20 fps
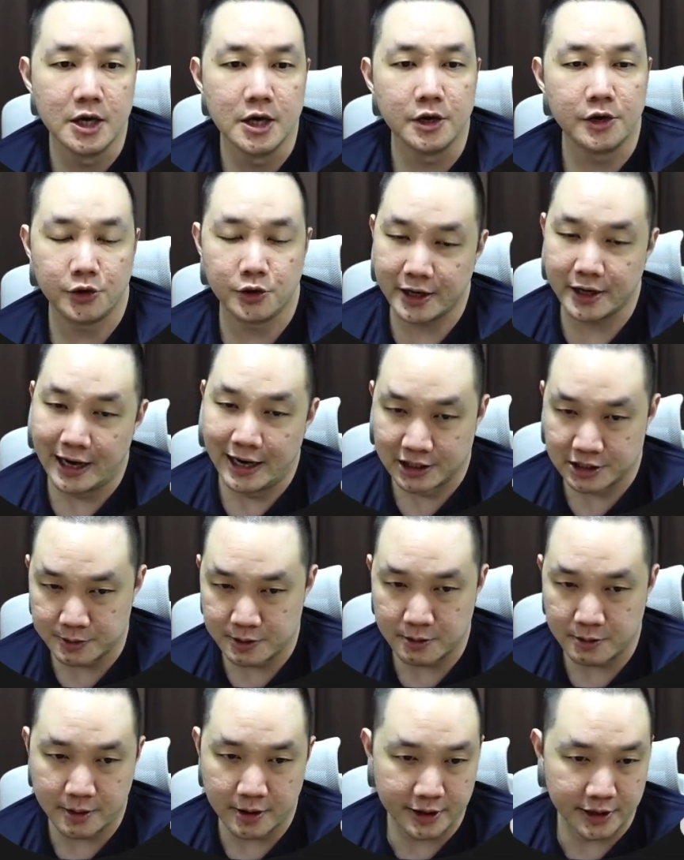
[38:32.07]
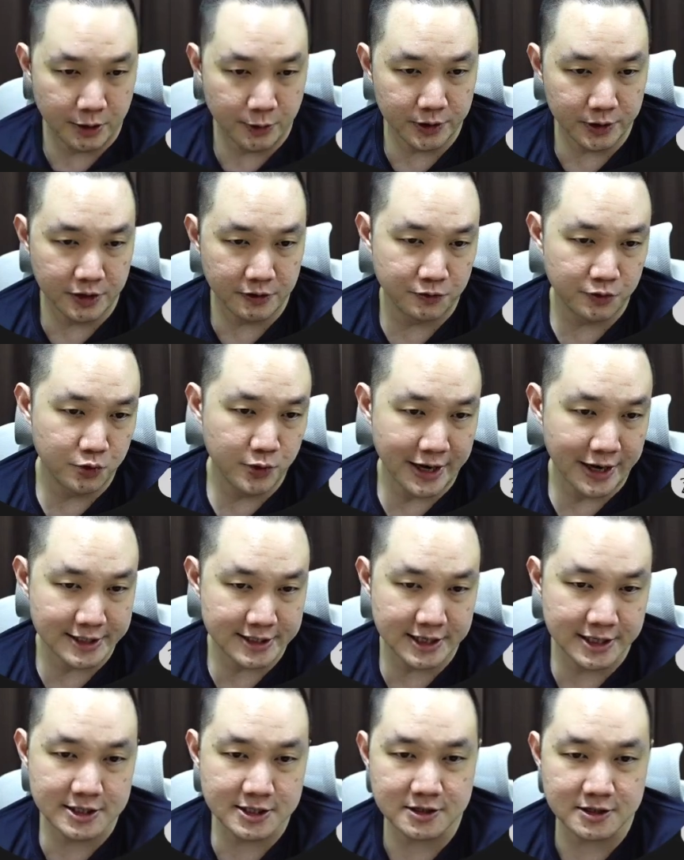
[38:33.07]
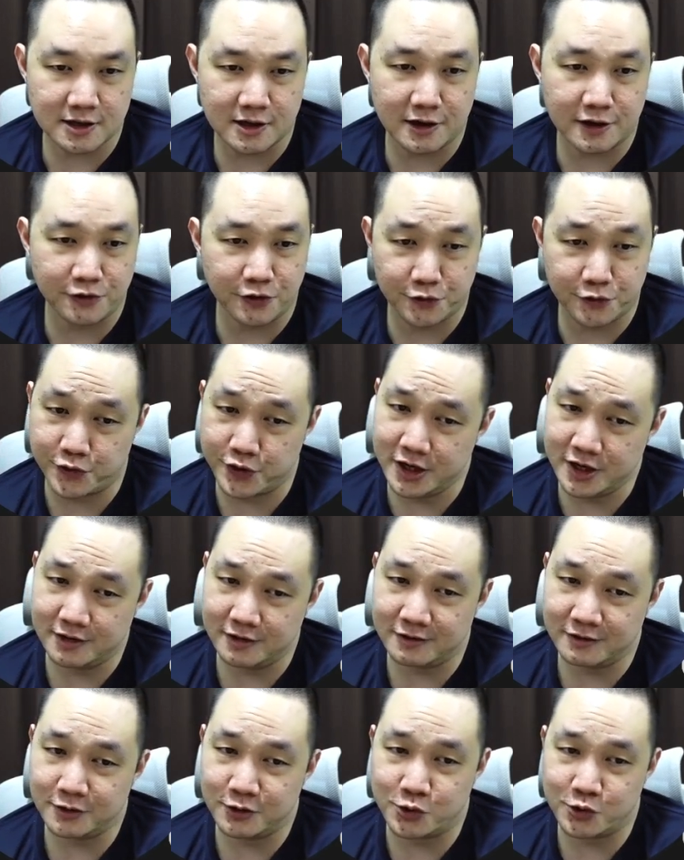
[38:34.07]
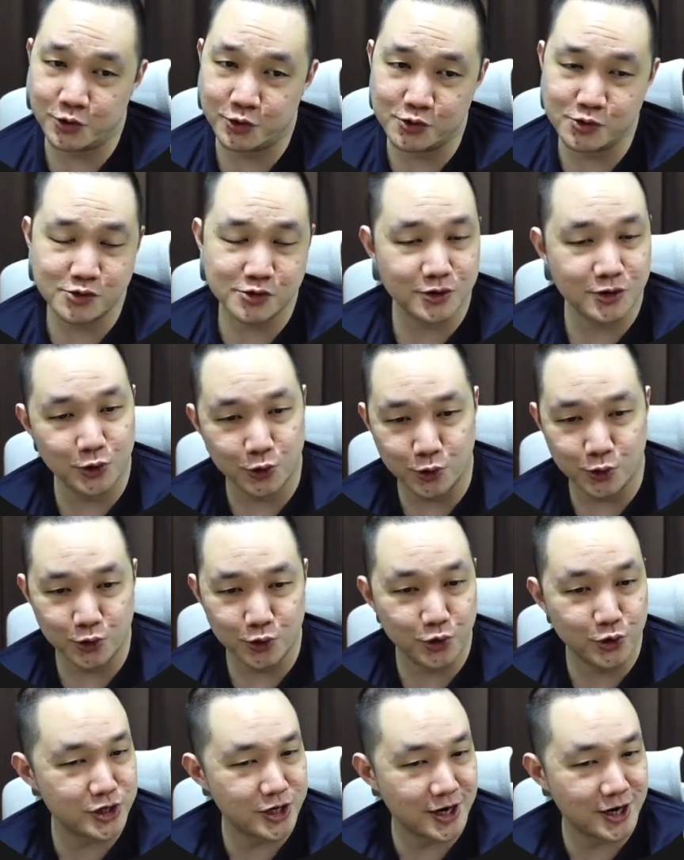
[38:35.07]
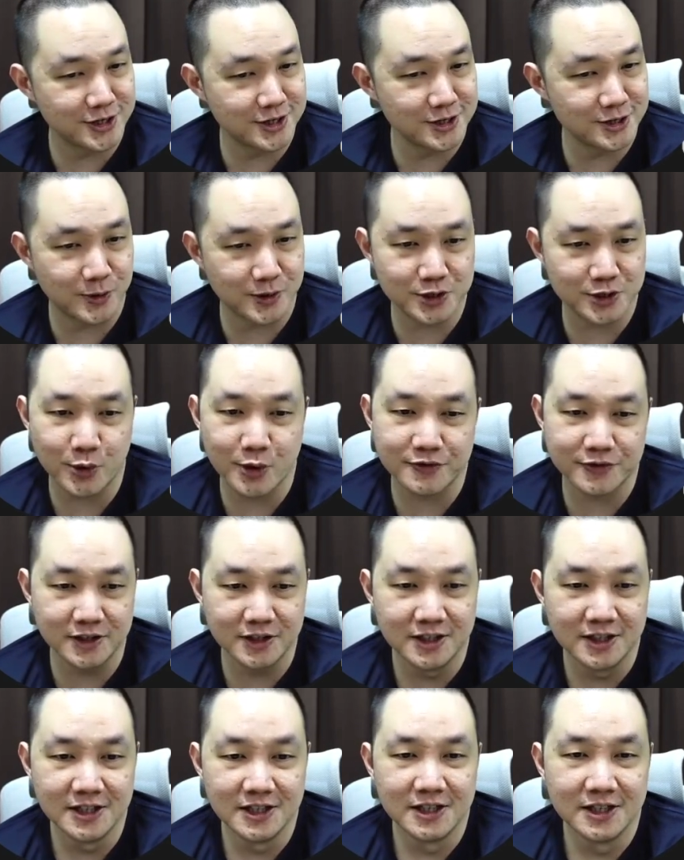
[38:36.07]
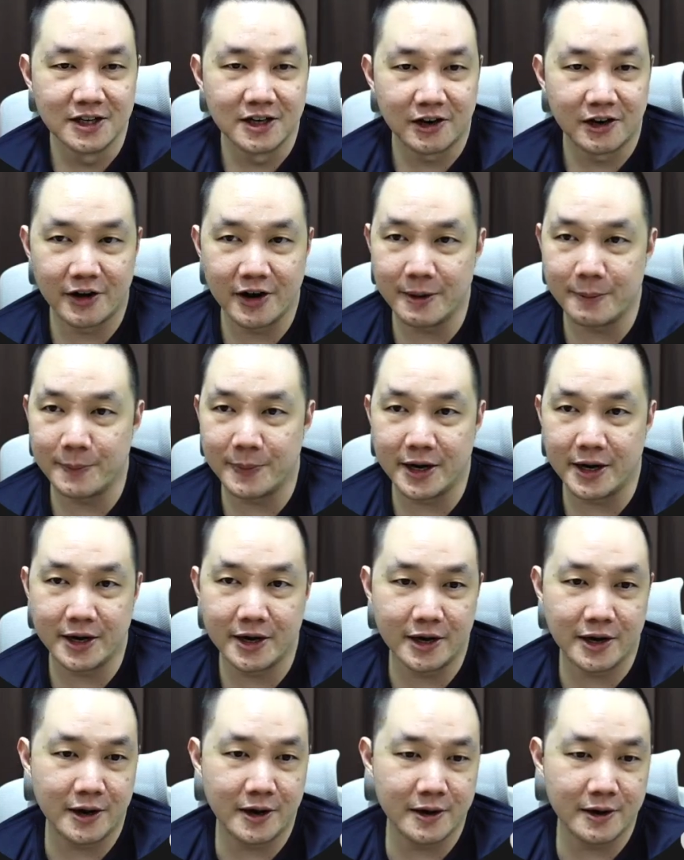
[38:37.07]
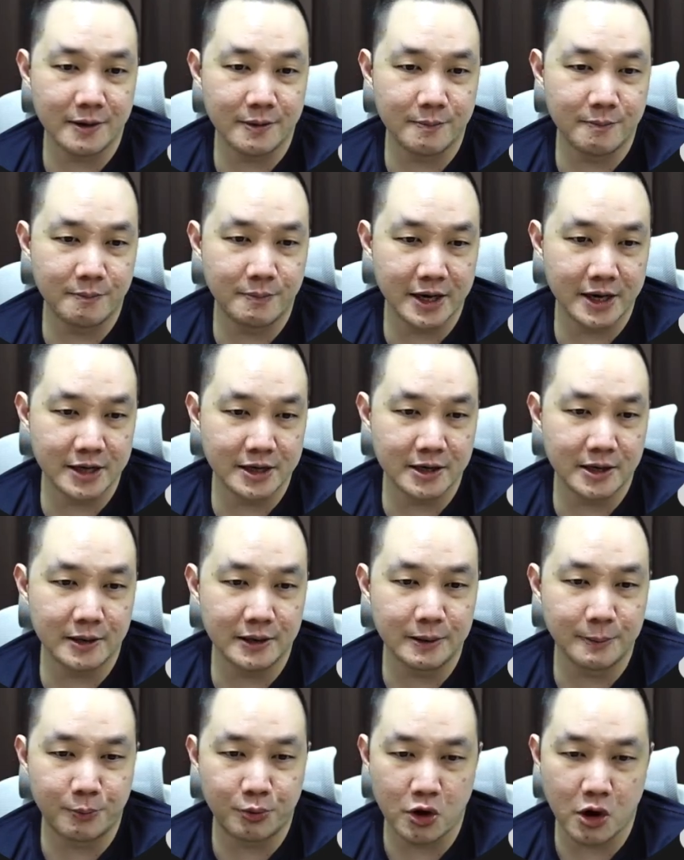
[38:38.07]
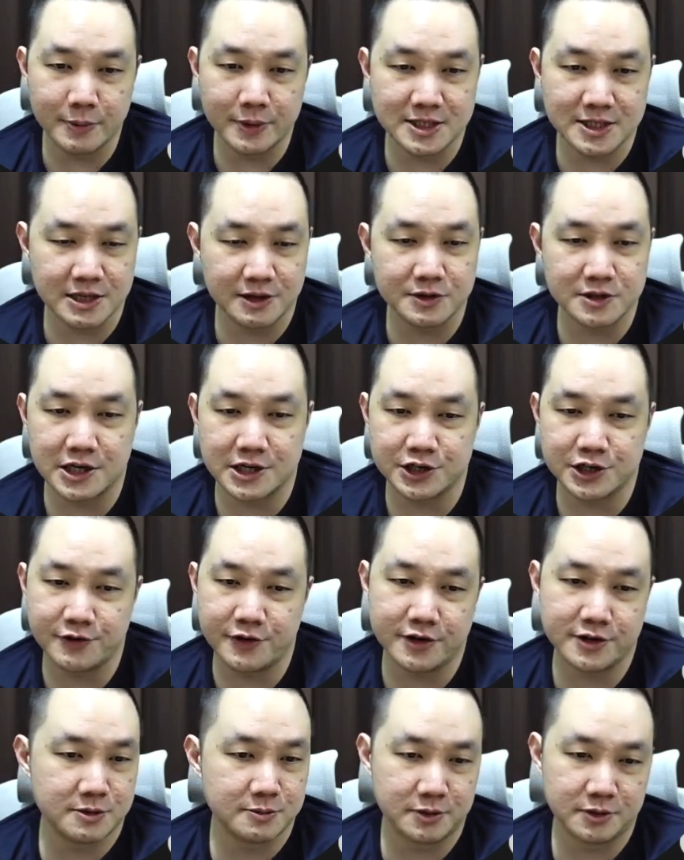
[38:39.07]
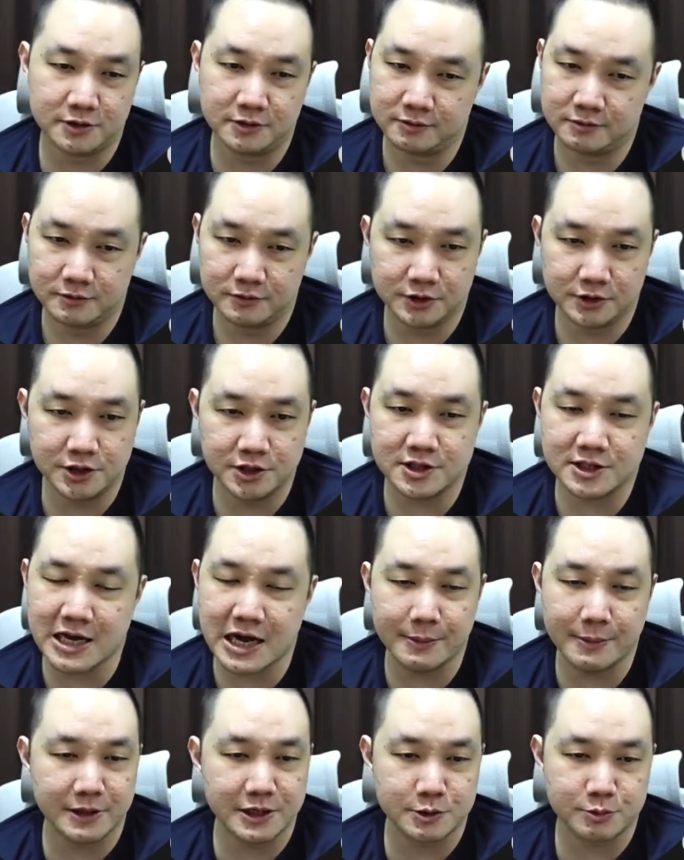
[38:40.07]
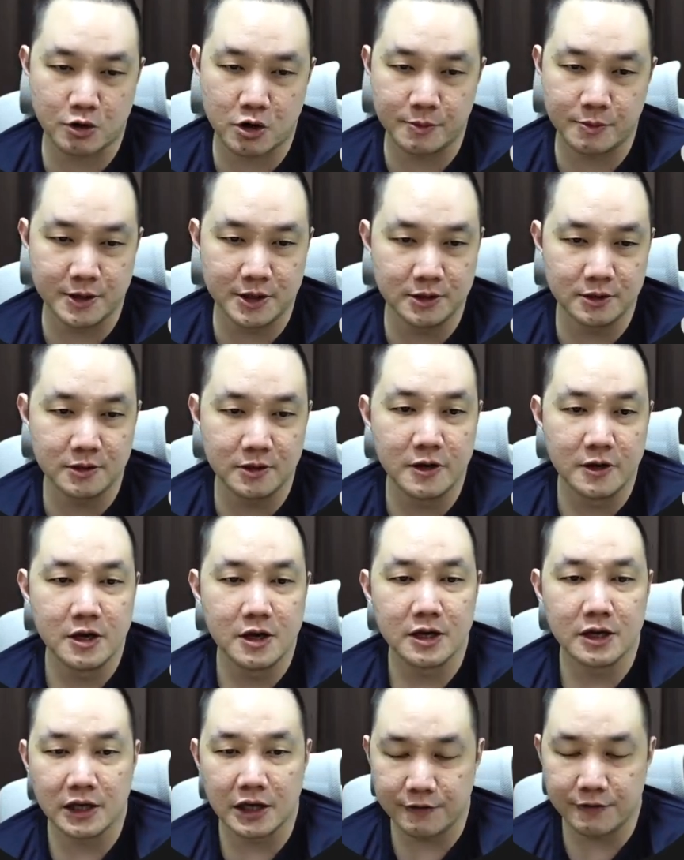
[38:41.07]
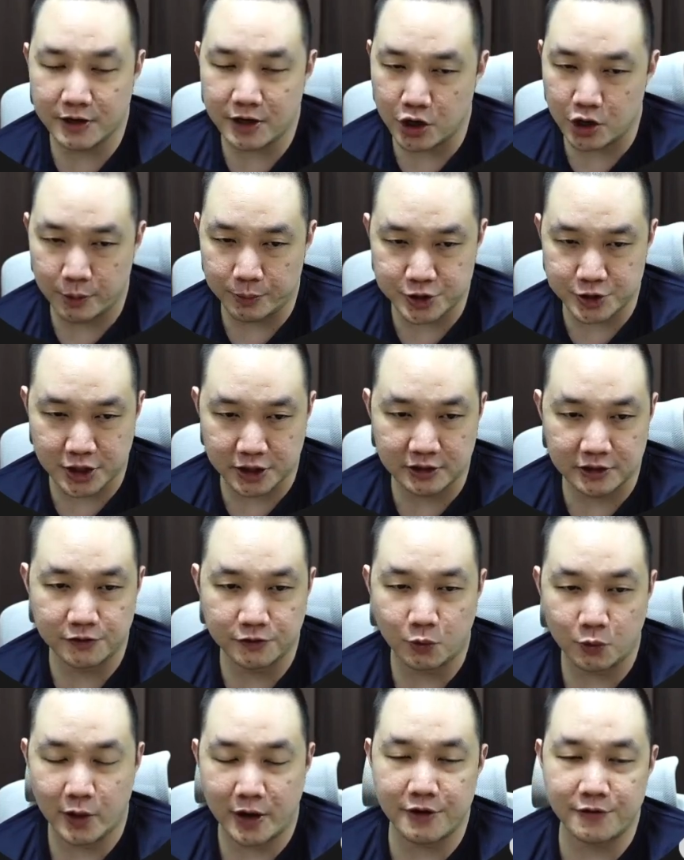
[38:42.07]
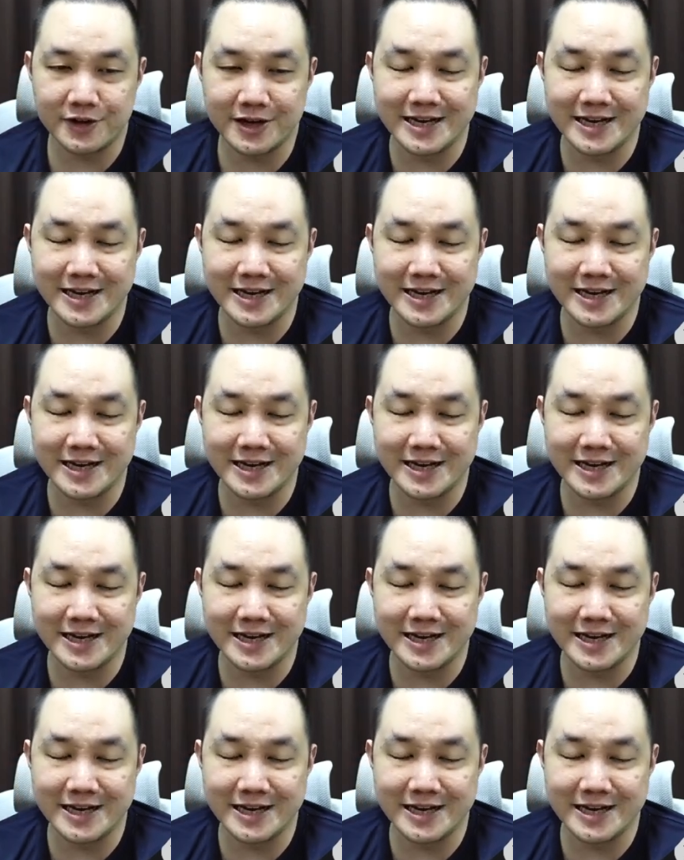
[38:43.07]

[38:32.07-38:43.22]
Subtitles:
You can ask me about it. I will give you access for free. No charges whatsoever, right? But the prompt itself is actually very simple. Just type this prompt in, give it an objective, whenever